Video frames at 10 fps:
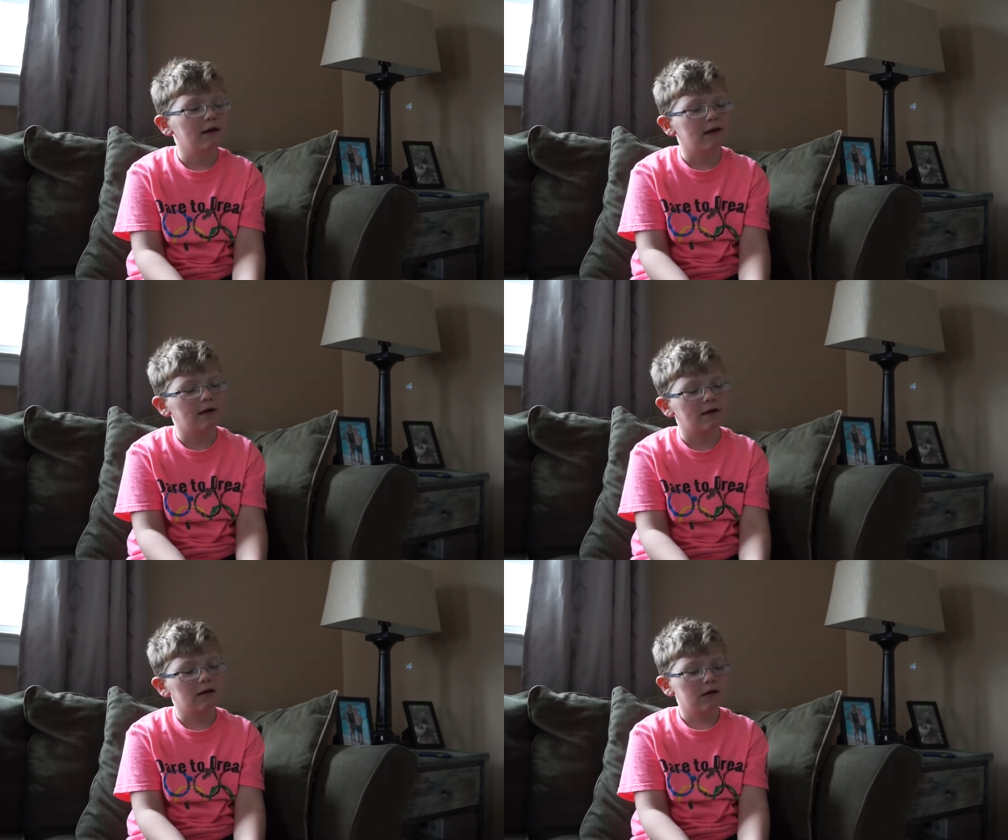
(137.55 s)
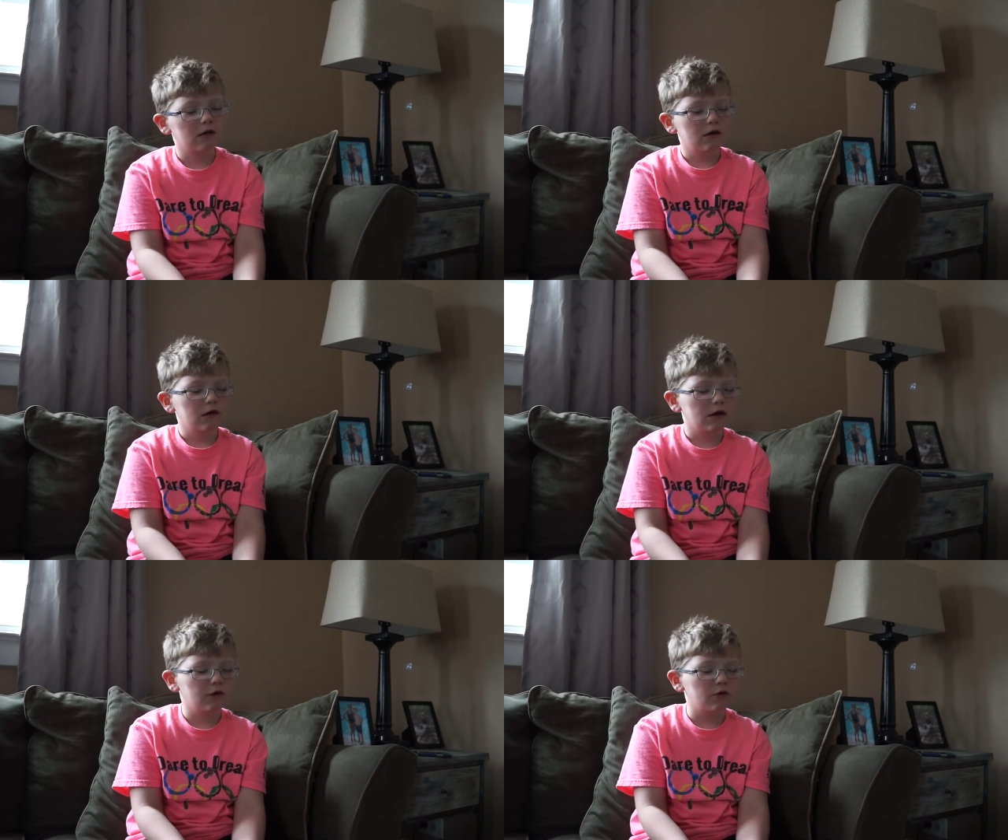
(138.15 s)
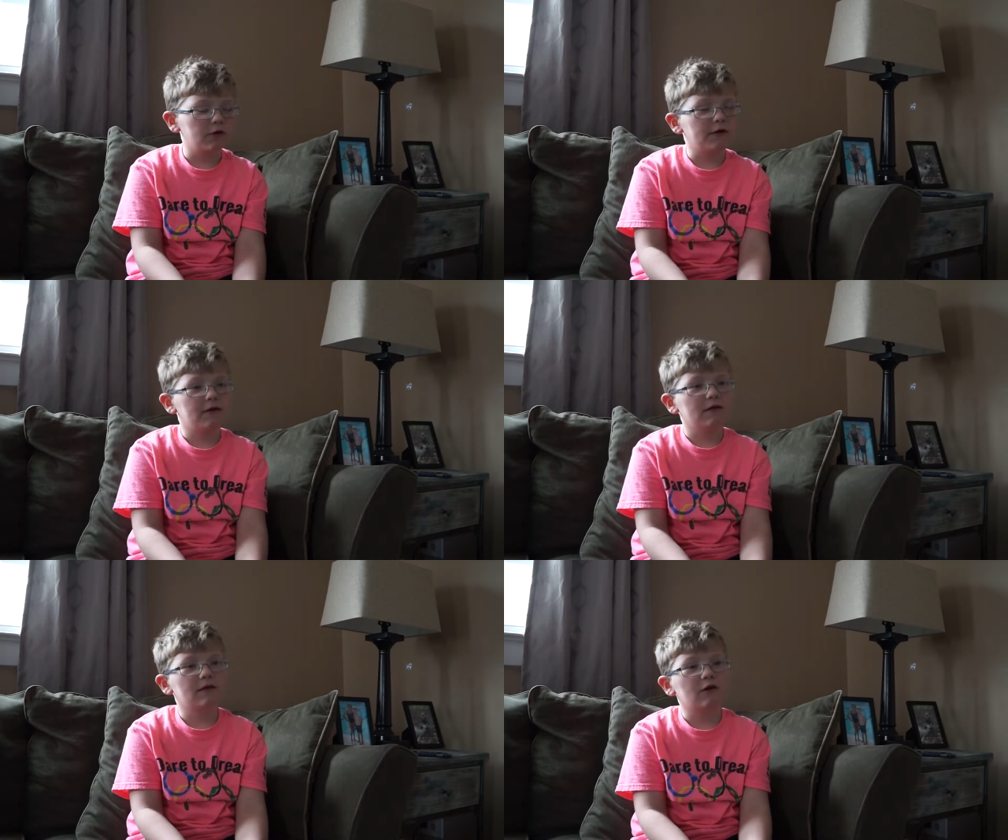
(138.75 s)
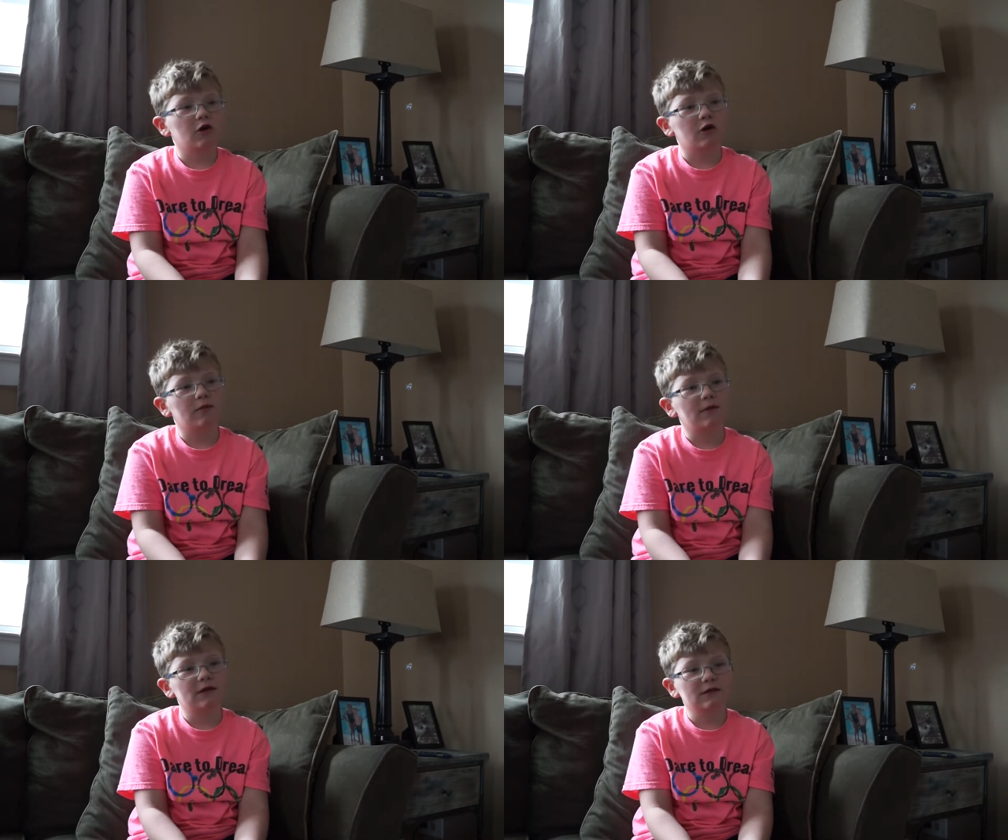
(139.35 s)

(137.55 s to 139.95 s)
and it would hurt me